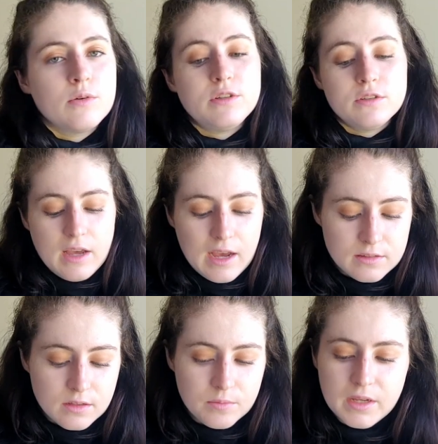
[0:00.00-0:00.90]
which is a
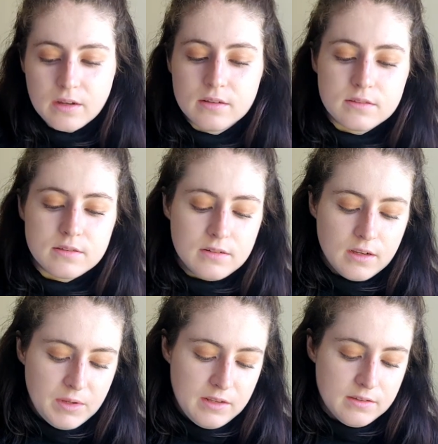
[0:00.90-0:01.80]
hassle because the
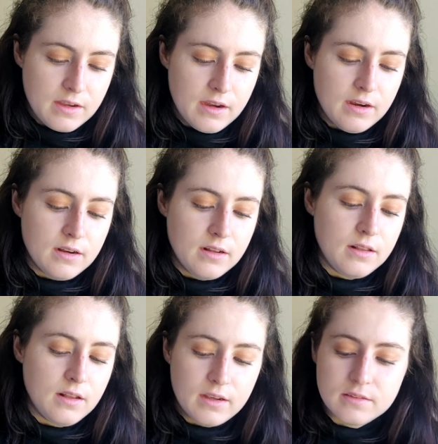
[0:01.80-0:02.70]
diabetes care,
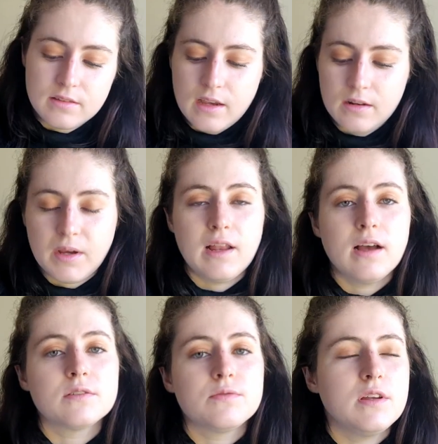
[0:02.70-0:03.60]
like I said in my
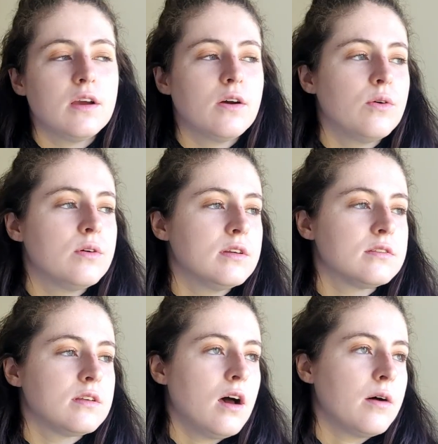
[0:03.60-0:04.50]
last video,
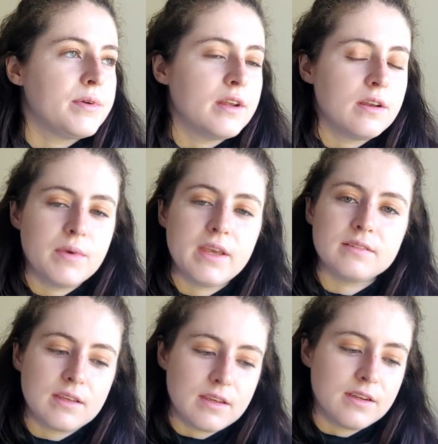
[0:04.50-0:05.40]
has not been
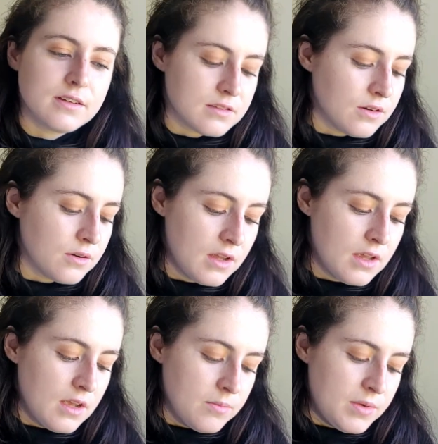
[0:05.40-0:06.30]
amazing here, so a
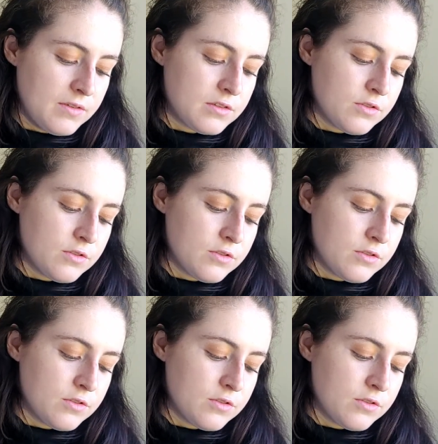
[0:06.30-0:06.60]
bit of a